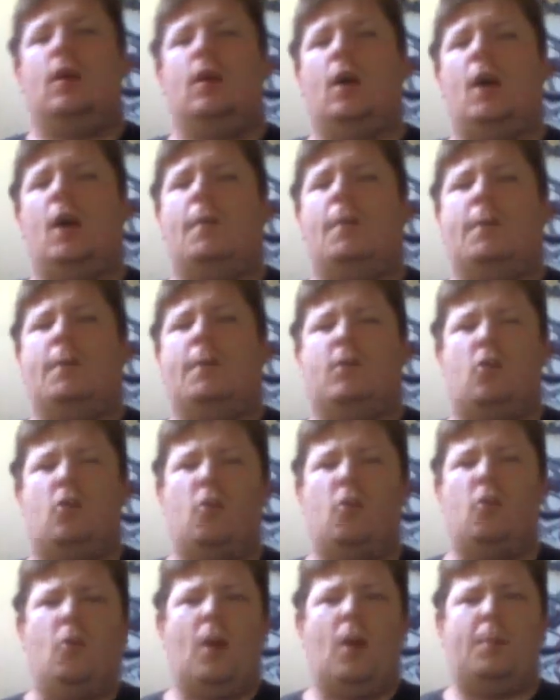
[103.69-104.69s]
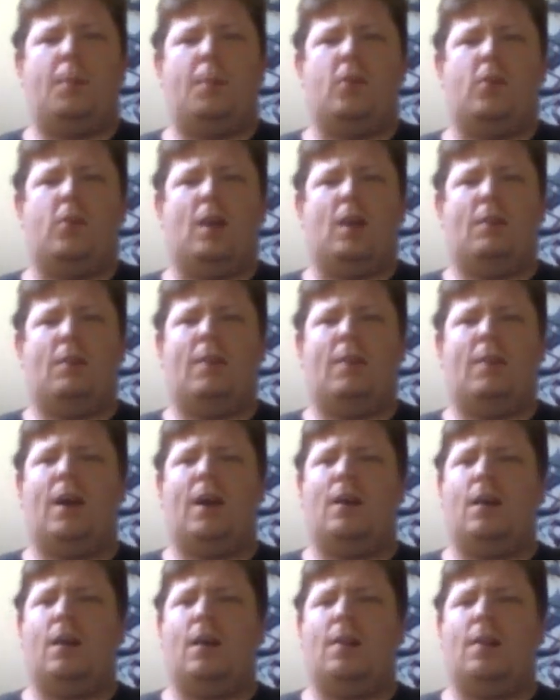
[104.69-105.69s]
Maybe two more episodes after
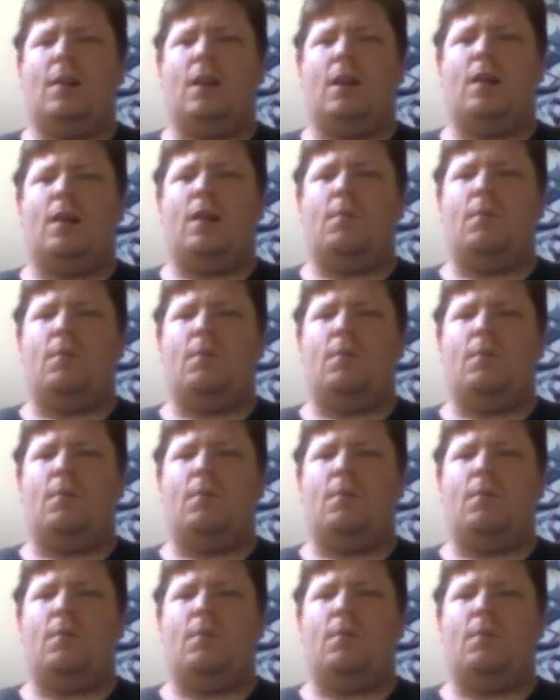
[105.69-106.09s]
that, I think.